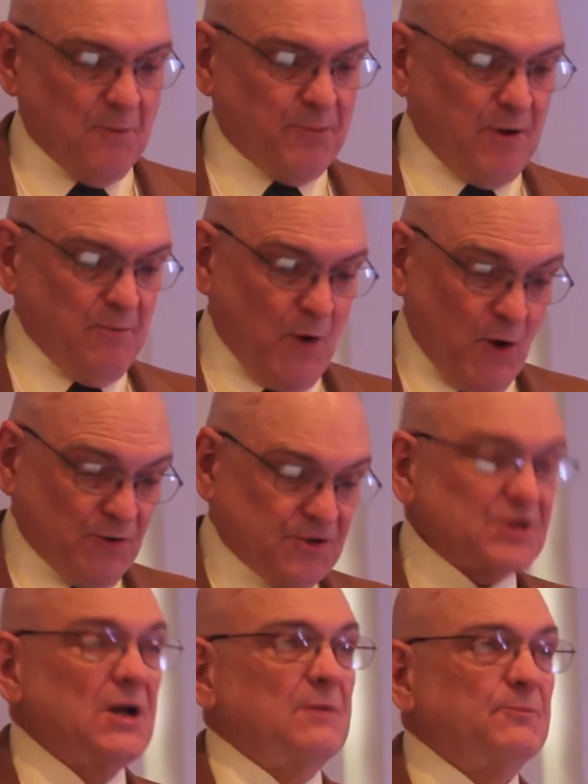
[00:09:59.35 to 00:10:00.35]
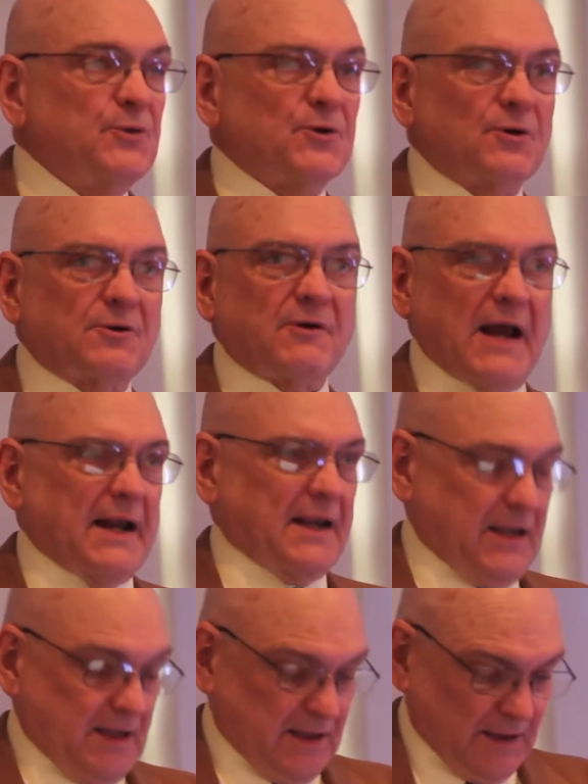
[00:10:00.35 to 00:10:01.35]
promotes
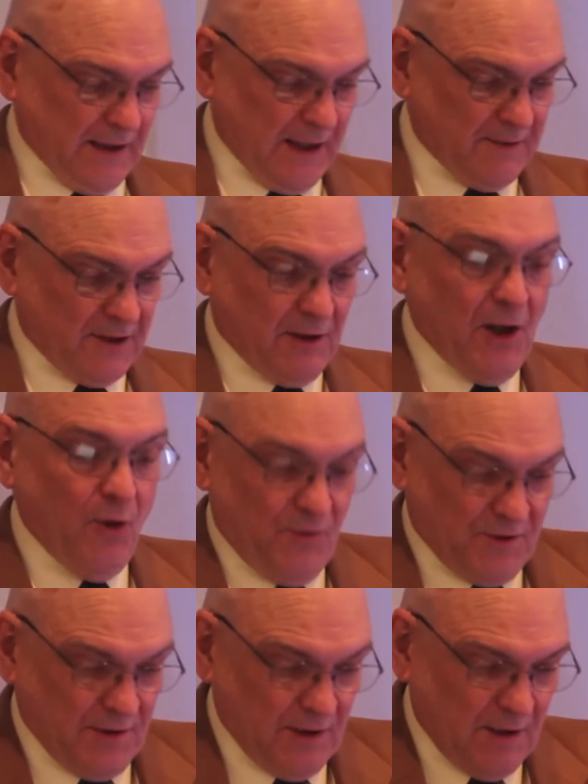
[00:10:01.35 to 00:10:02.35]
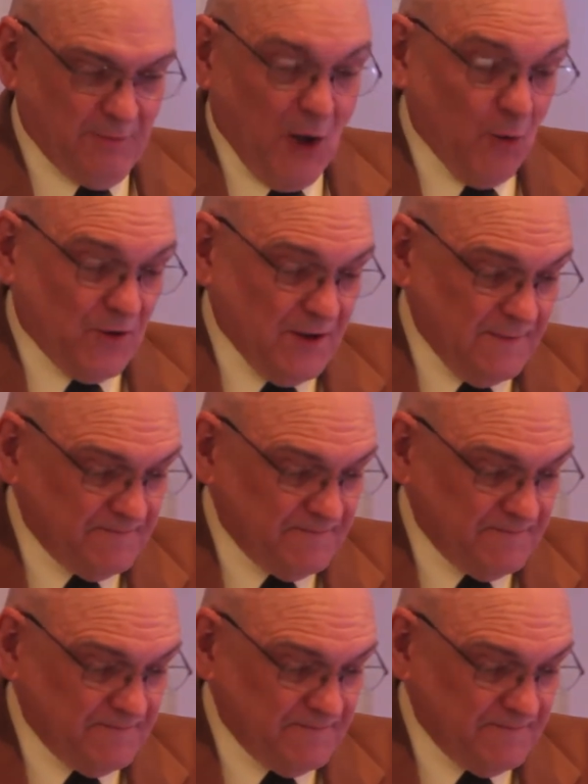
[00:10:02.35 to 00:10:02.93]
bureaucratic bloat. Uh, bloat.